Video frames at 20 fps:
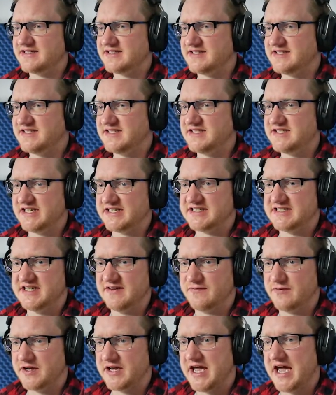6
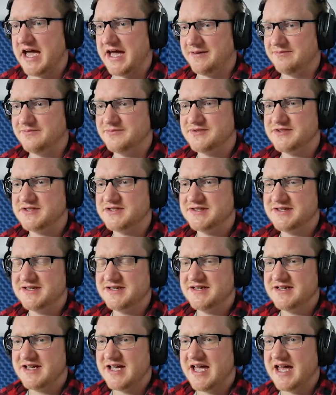different games,
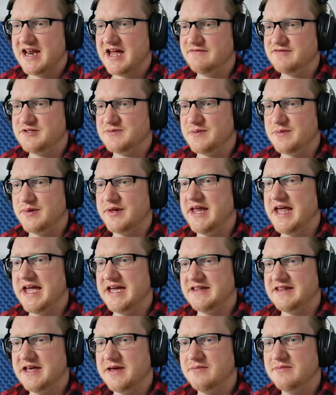and I've just been
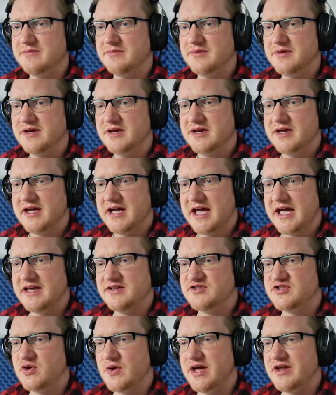playing them.
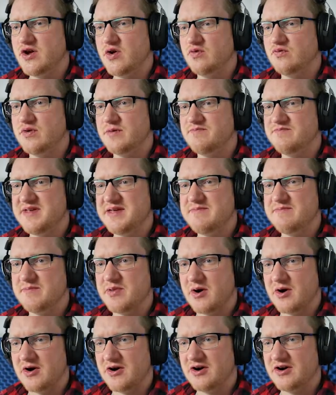And so I don't
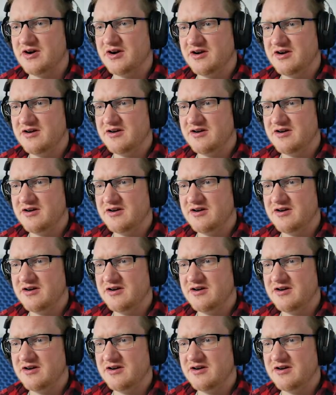remember